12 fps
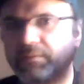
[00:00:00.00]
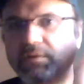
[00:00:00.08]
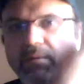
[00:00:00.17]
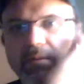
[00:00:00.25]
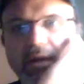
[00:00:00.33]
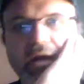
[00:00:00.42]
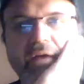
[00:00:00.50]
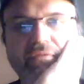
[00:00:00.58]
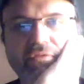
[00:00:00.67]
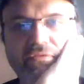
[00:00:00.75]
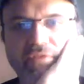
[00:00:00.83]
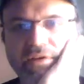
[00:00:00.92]
So I'm gonna have to
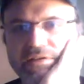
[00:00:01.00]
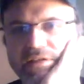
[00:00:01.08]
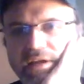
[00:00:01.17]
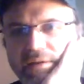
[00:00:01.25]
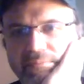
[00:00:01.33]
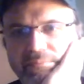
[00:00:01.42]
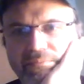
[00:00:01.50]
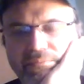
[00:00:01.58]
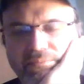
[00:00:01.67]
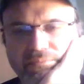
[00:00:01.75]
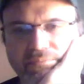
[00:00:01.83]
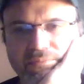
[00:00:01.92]
fix that
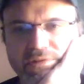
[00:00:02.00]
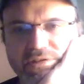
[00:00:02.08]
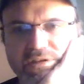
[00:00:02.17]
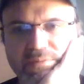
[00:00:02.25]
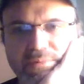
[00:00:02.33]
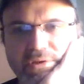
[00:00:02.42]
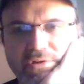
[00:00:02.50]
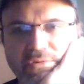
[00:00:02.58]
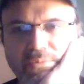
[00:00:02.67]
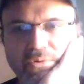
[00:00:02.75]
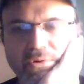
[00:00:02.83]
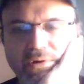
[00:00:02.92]
CPU
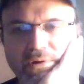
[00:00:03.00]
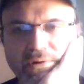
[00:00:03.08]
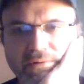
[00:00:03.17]
board.